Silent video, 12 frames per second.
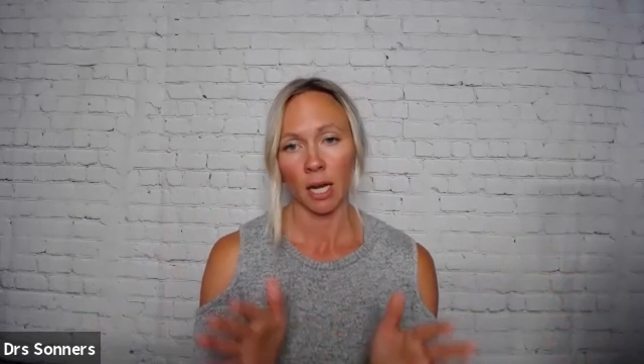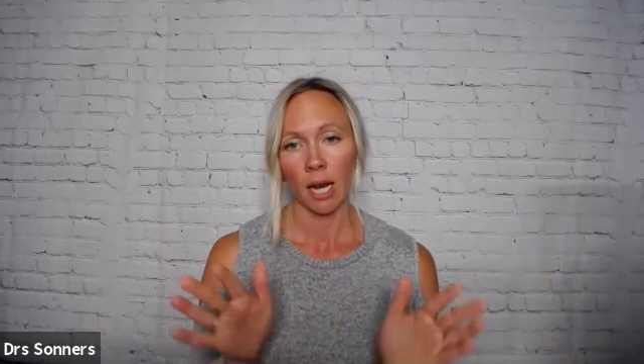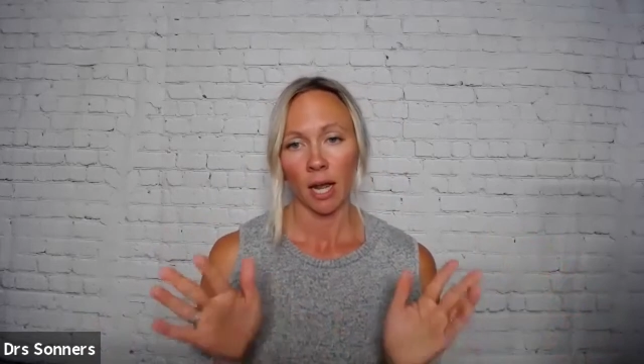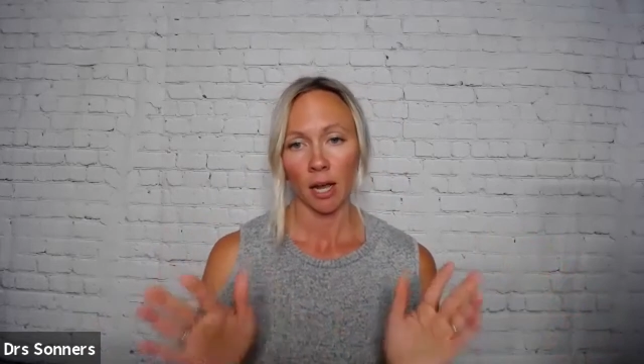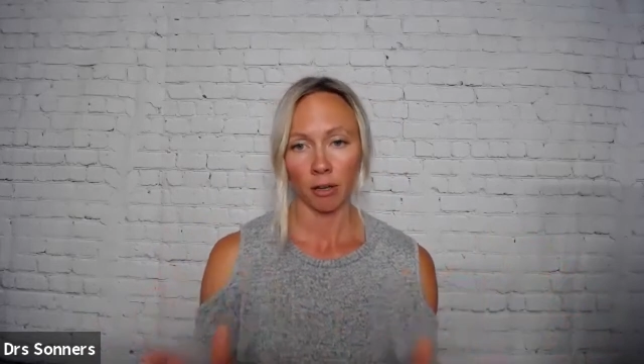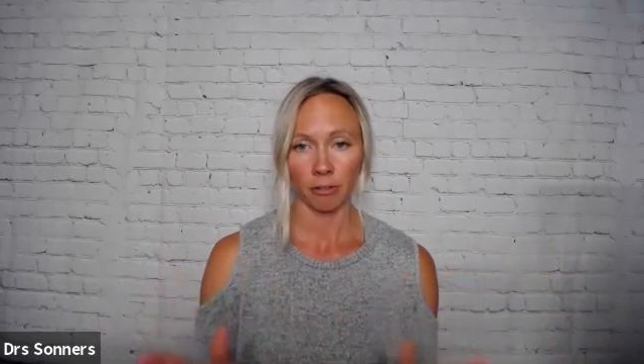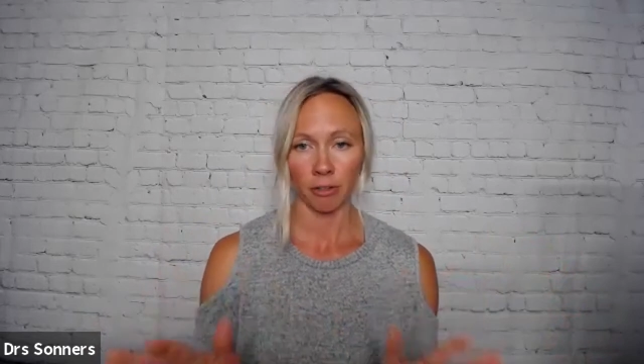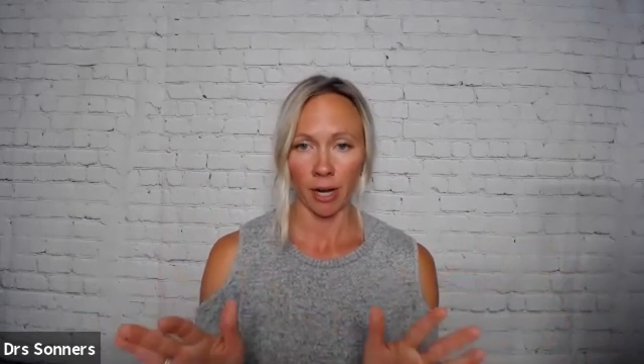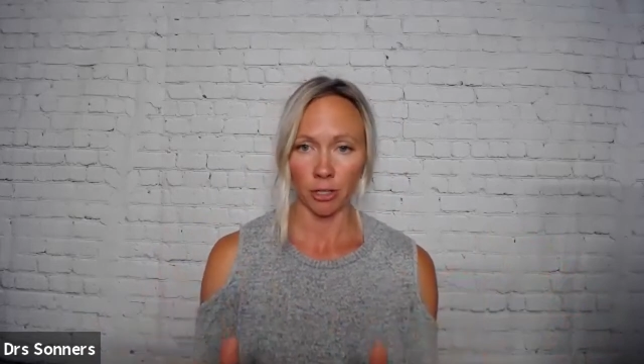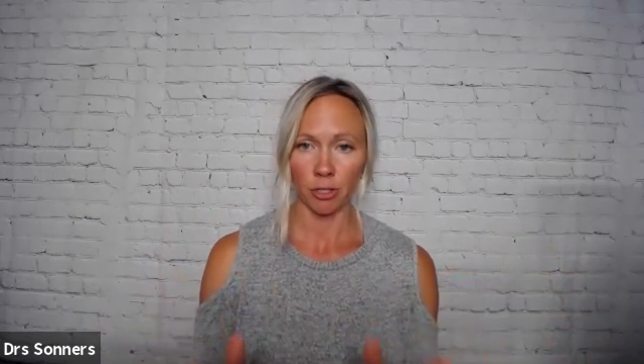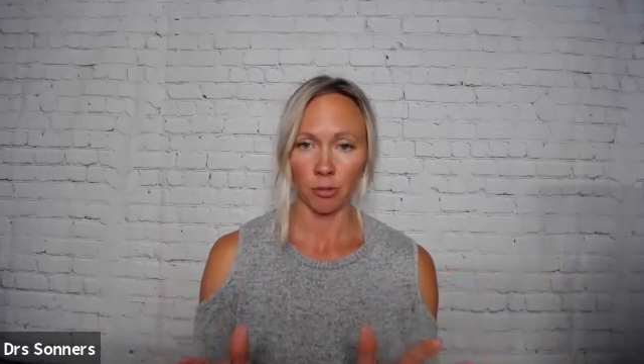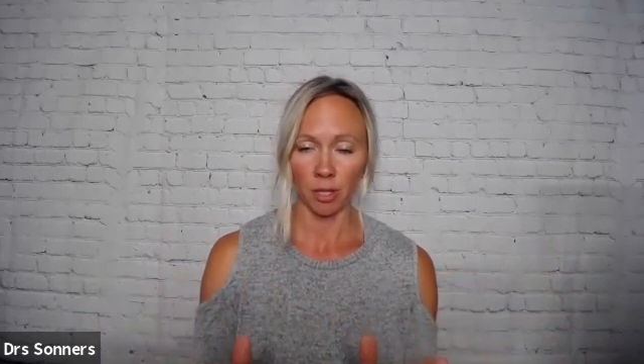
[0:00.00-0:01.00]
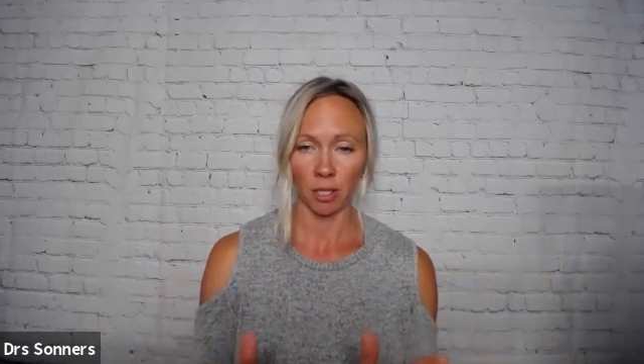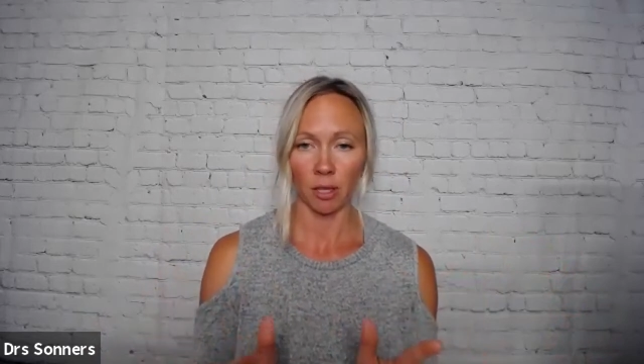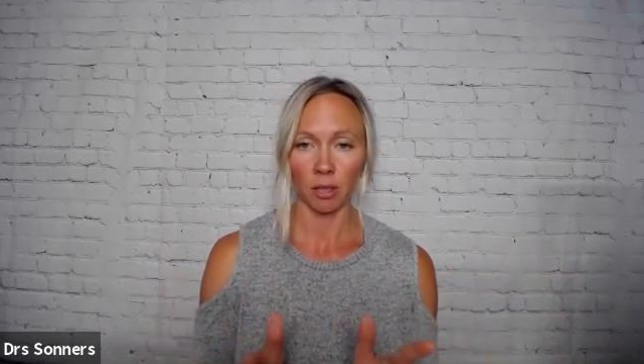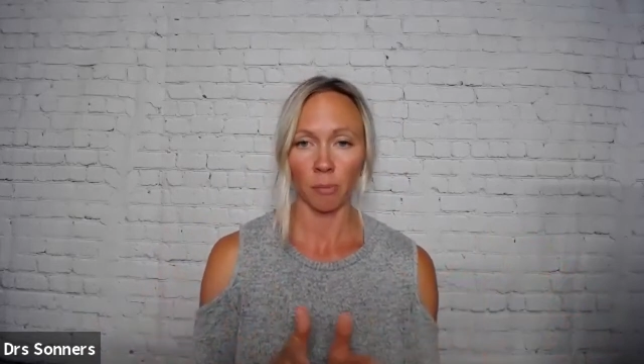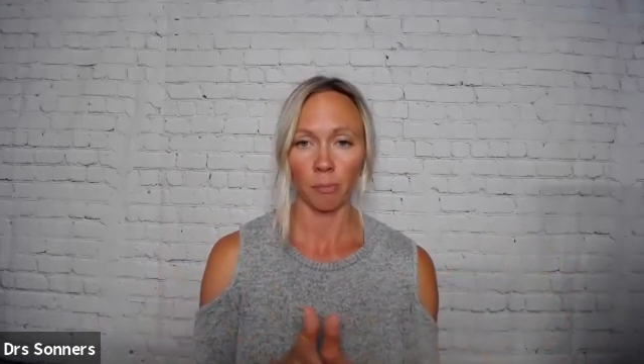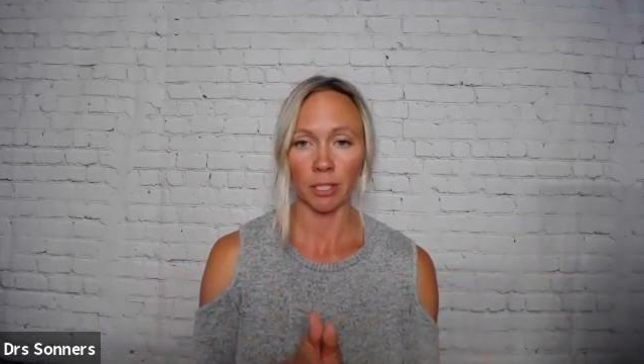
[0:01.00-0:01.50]
However, I do think that
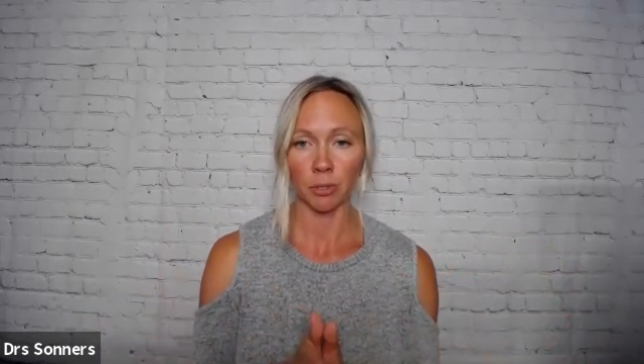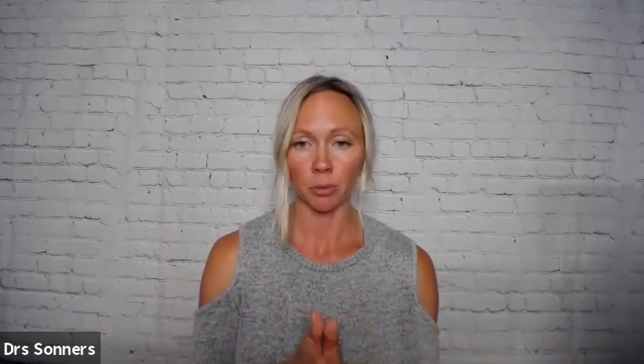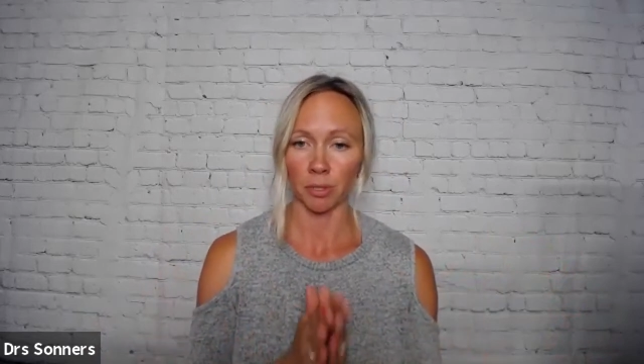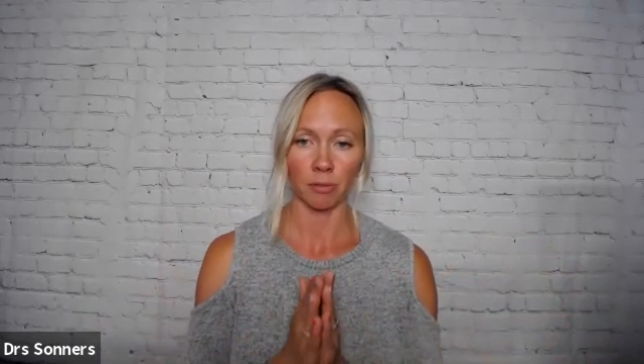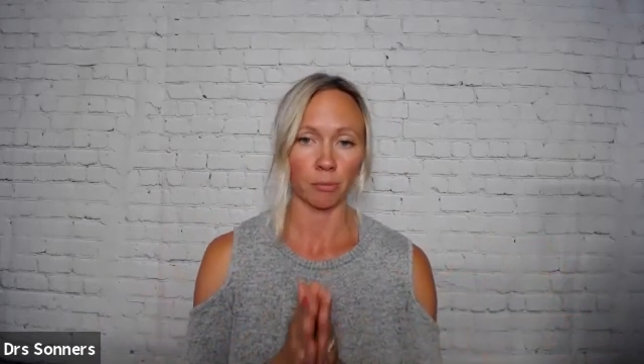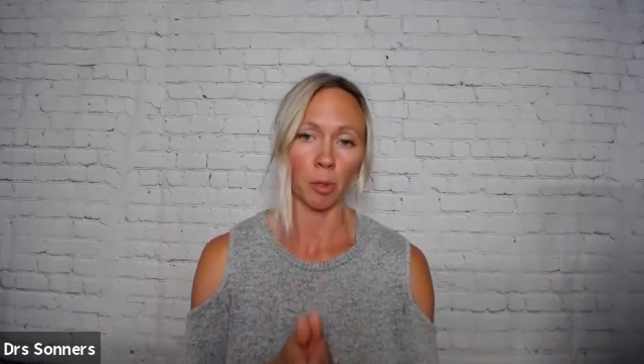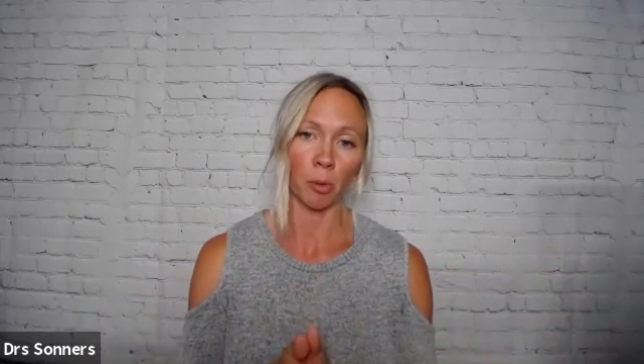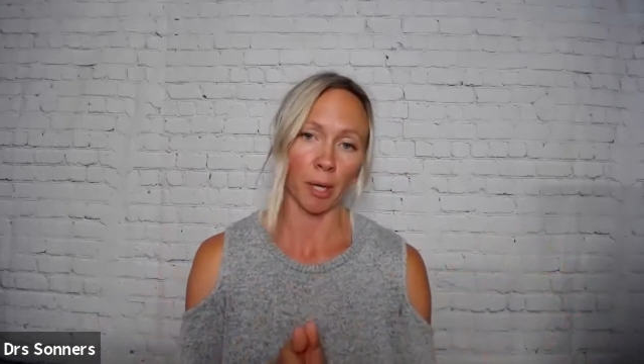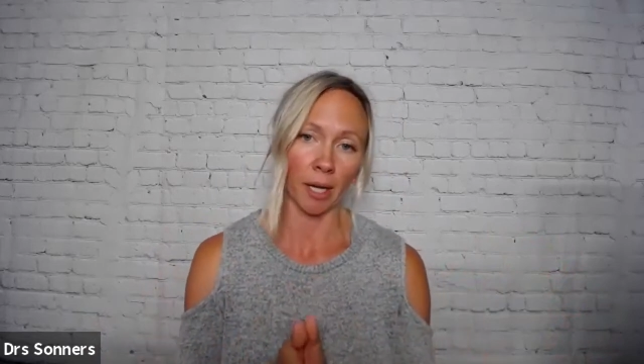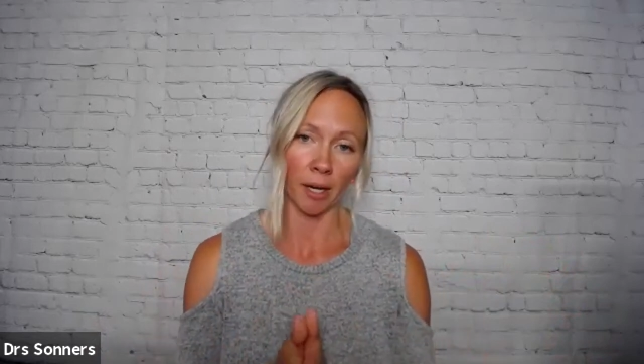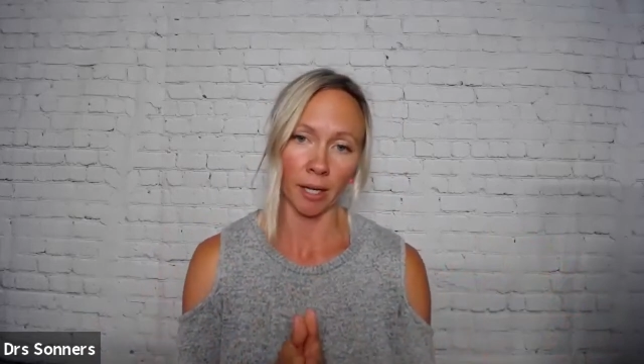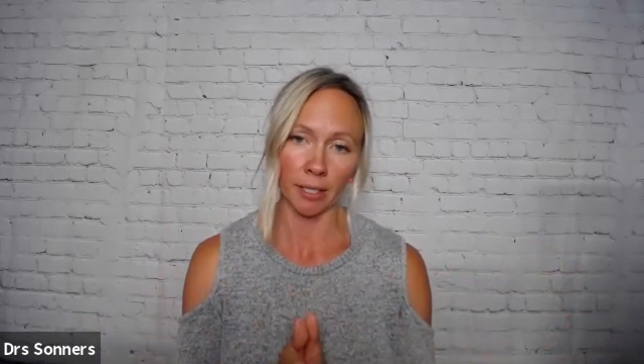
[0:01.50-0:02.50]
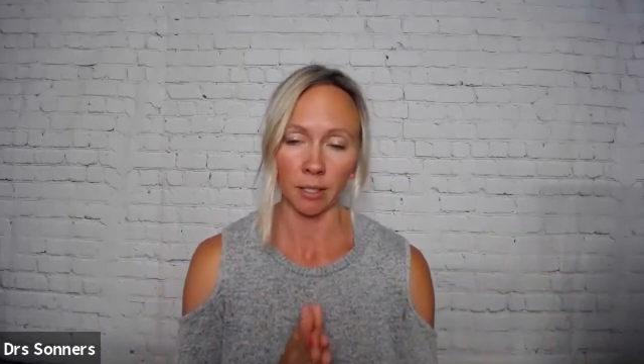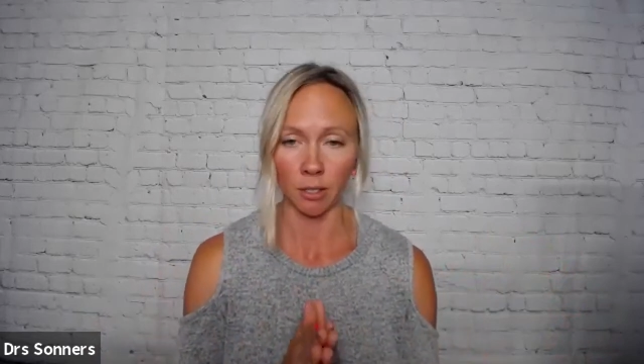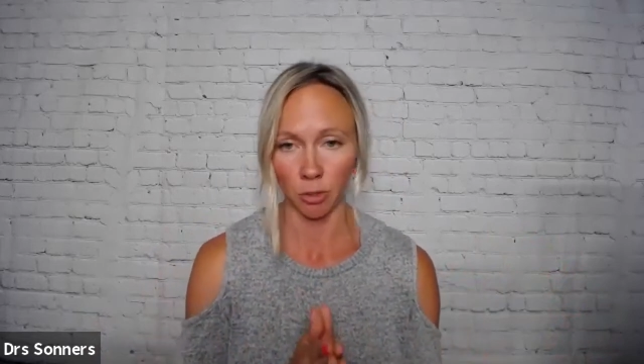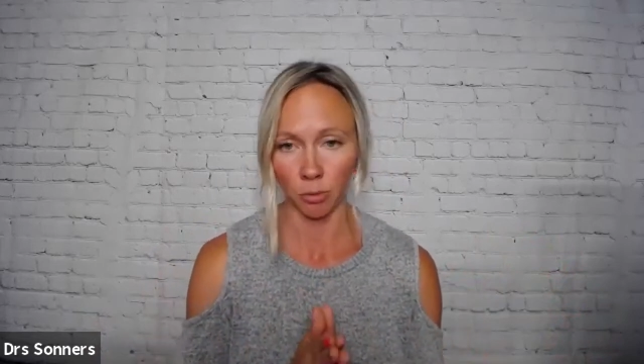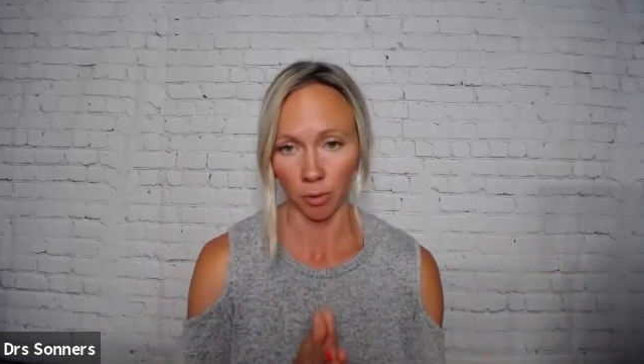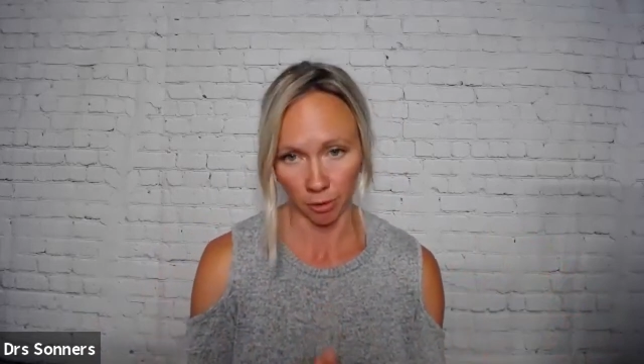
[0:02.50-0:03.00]
the best source of probiotics is
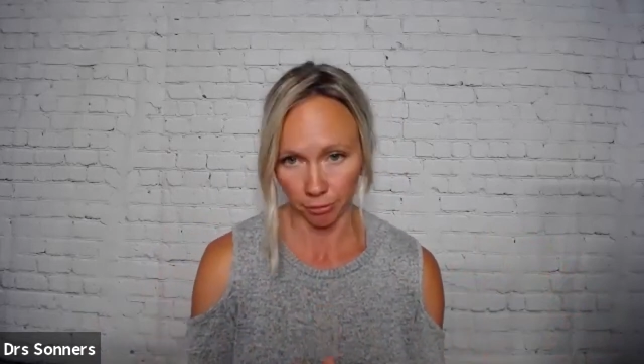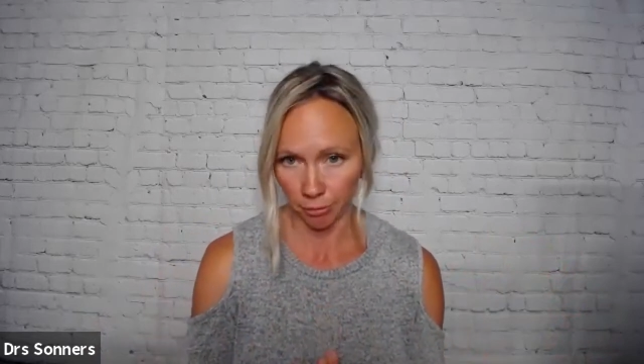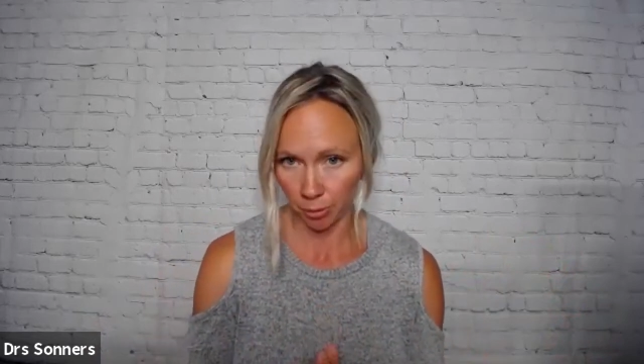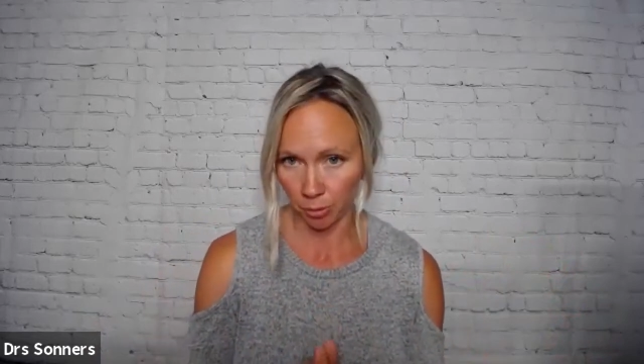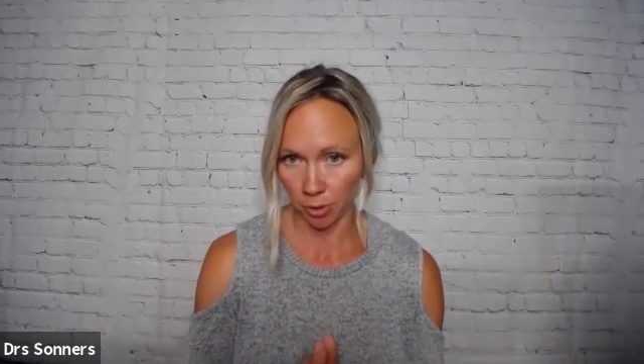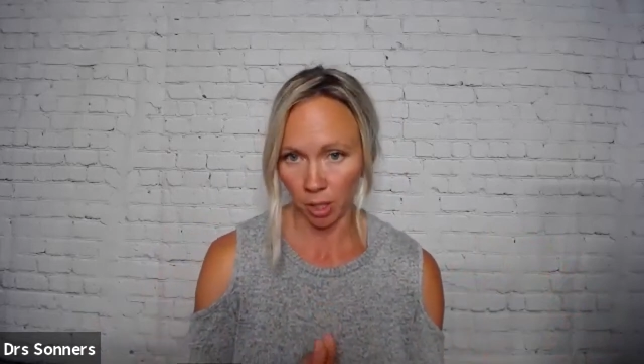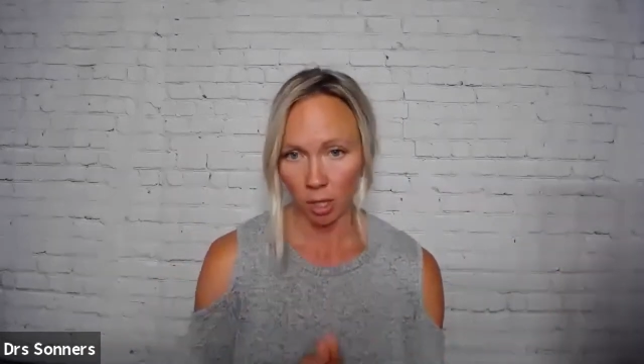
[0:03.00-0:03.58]
through our food.